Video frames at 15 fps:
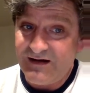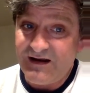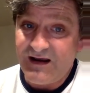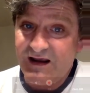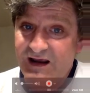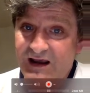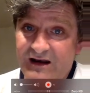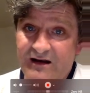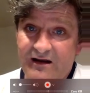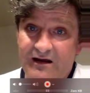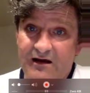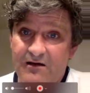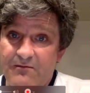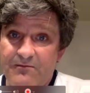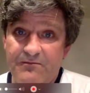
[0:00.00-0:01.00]
and
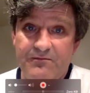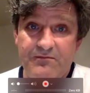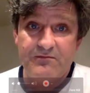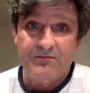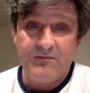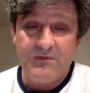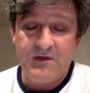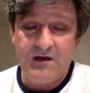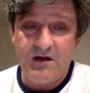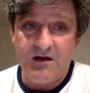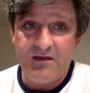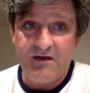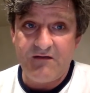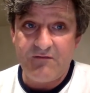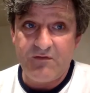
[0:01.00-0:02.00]
um, uh,
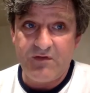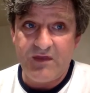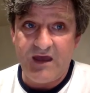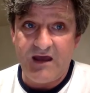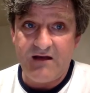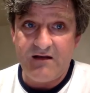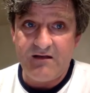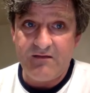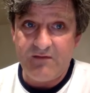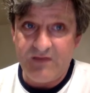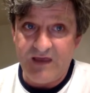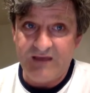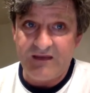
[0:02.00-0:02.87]
that that that they